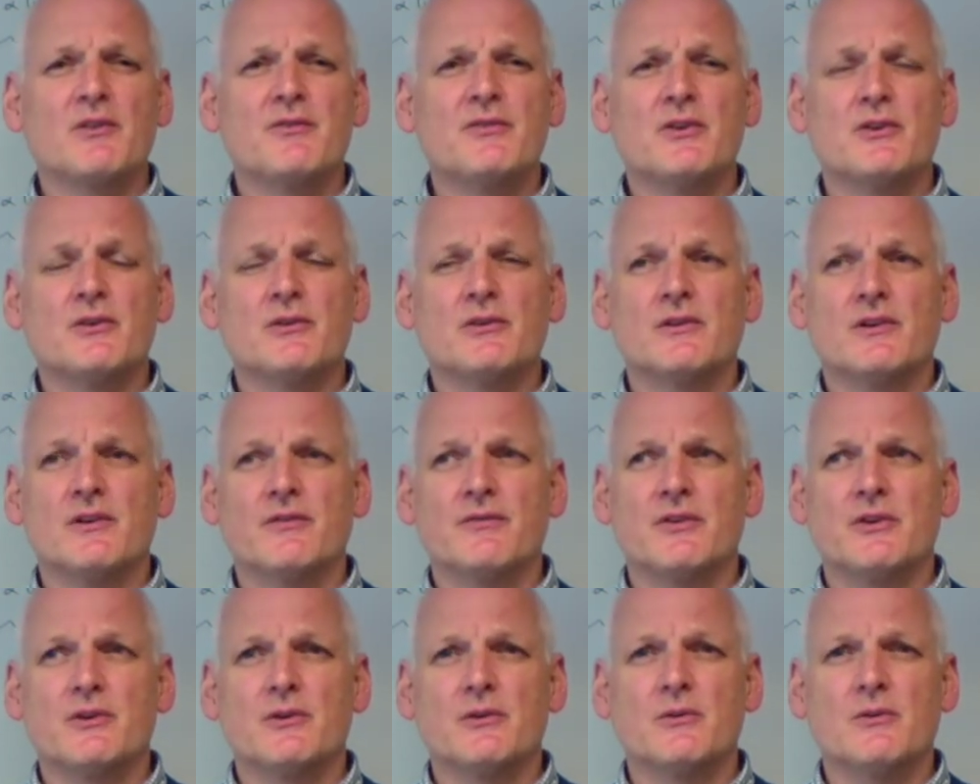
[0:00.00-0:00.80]
if
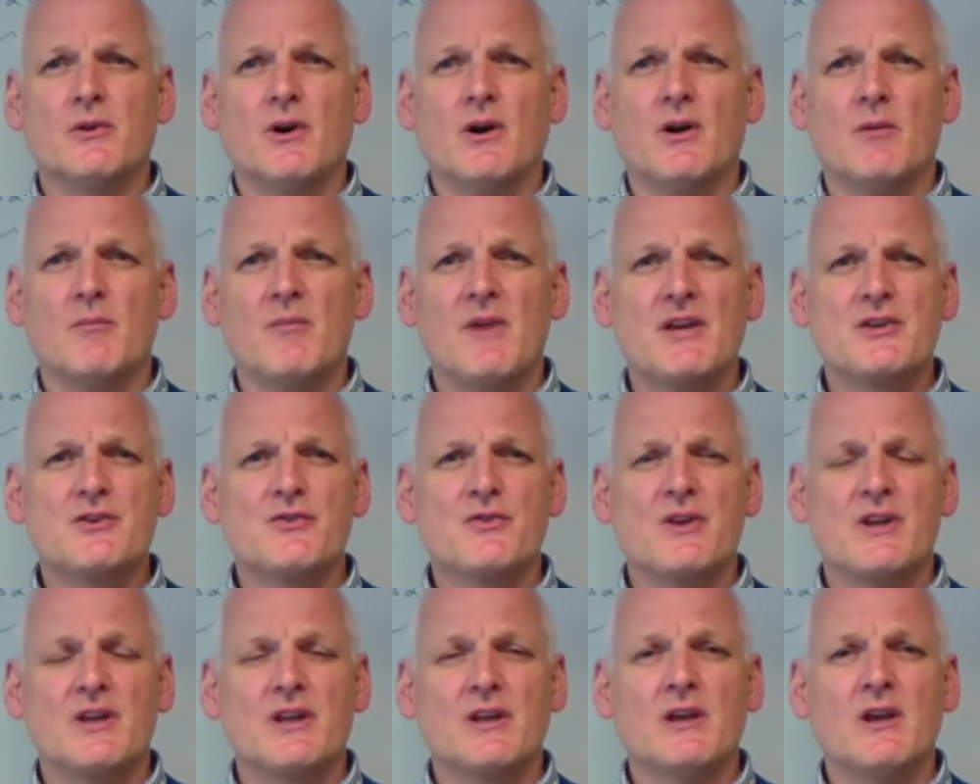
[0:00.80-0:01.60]
you are
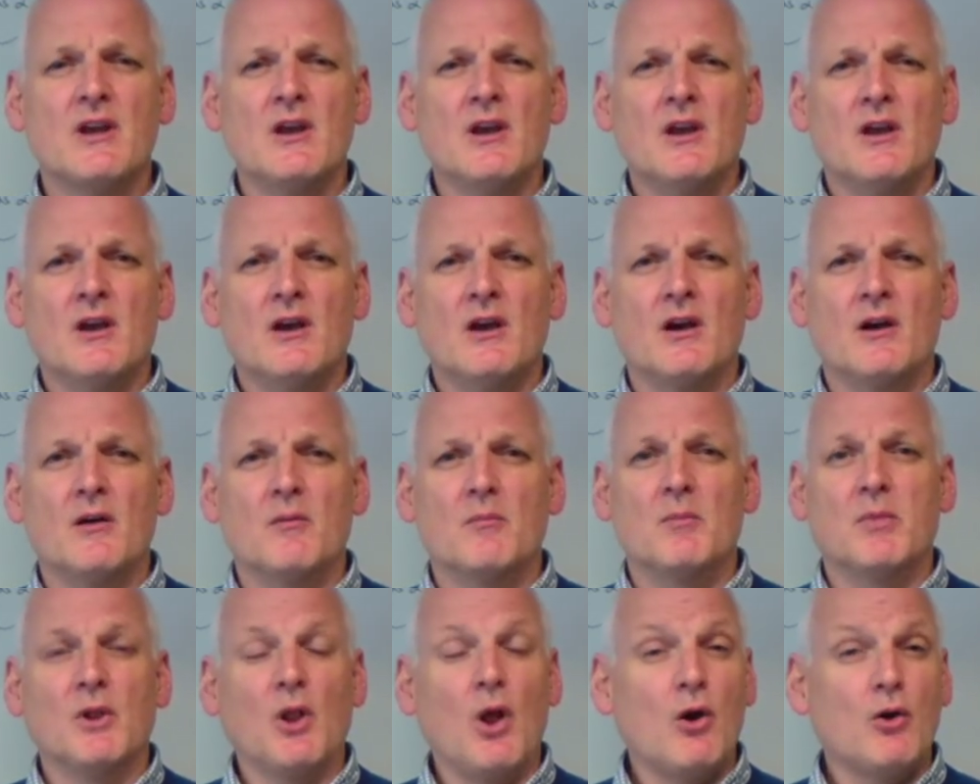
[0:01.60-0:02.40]
measuring
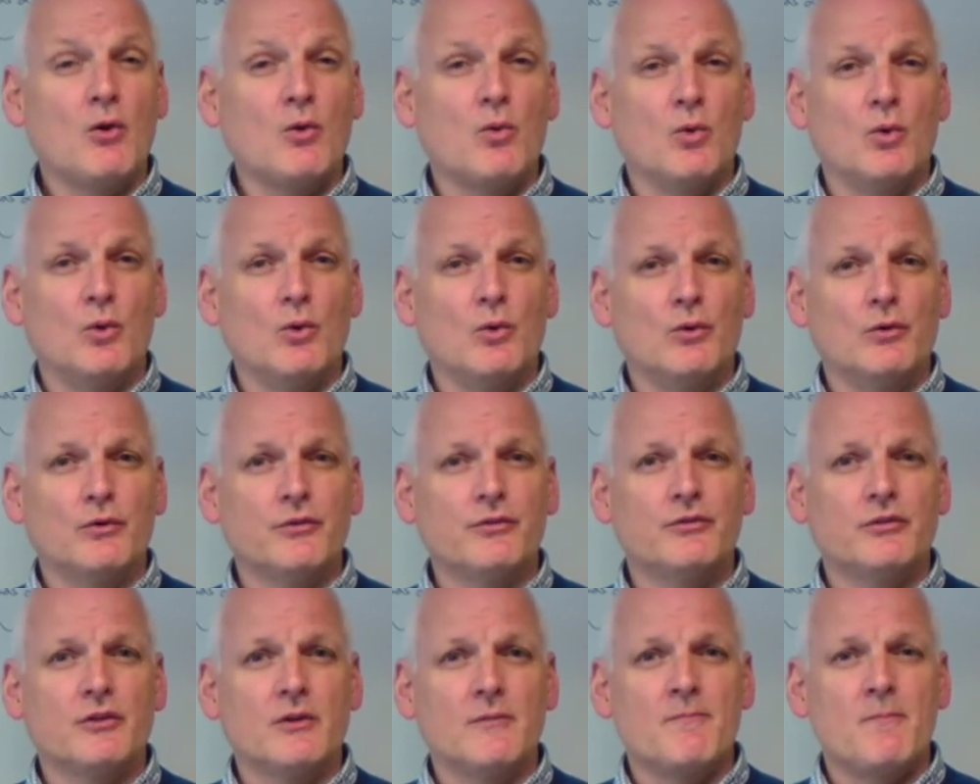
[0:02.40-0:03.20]
block
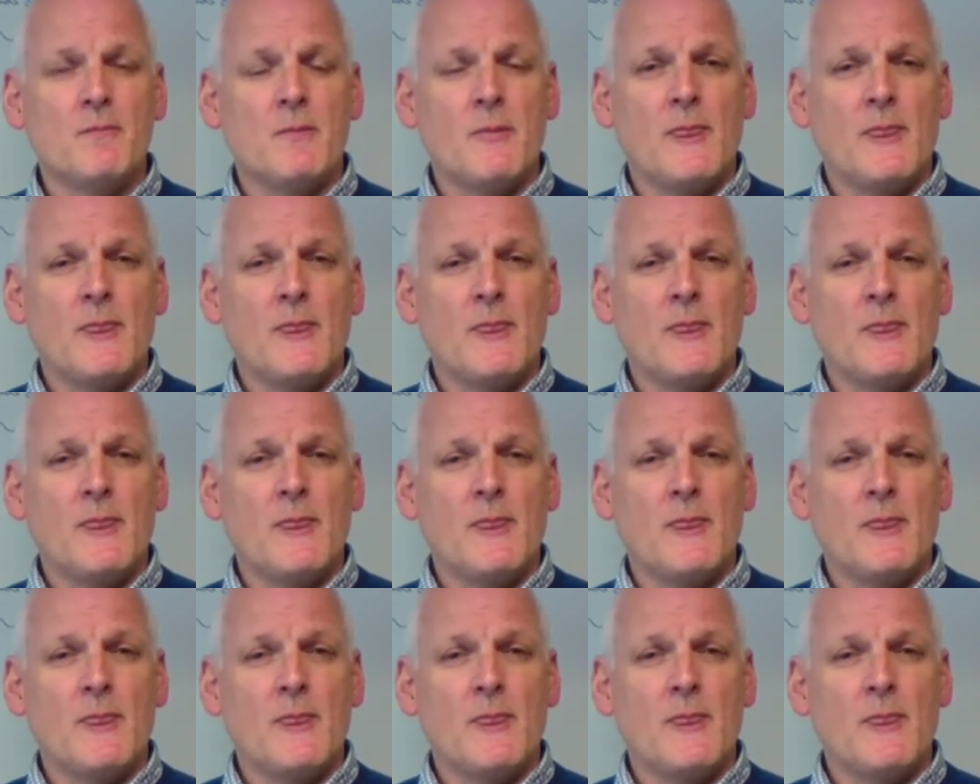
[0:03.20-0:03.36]
walls,